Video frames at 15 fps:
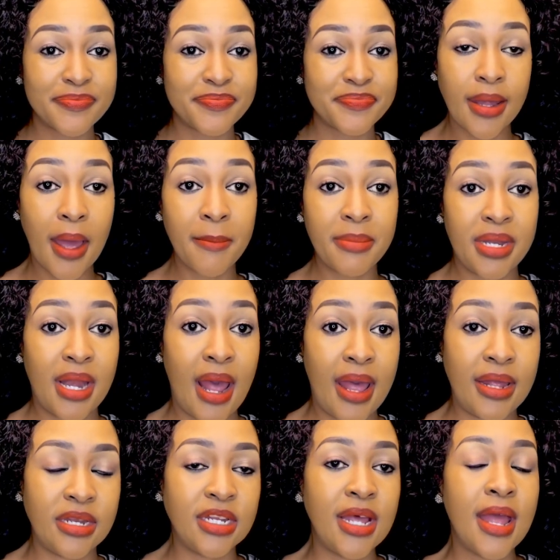Number
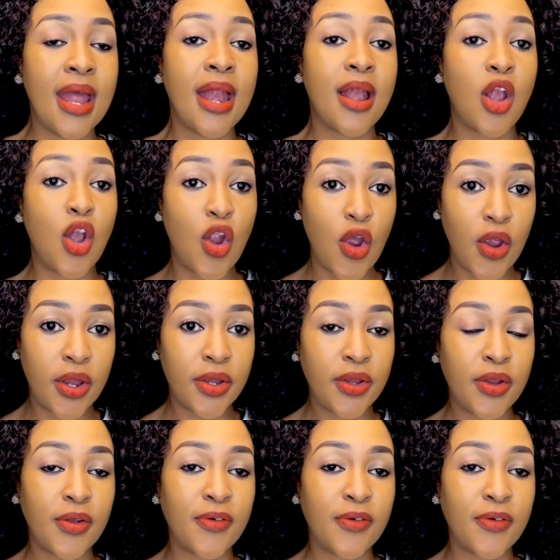9, learn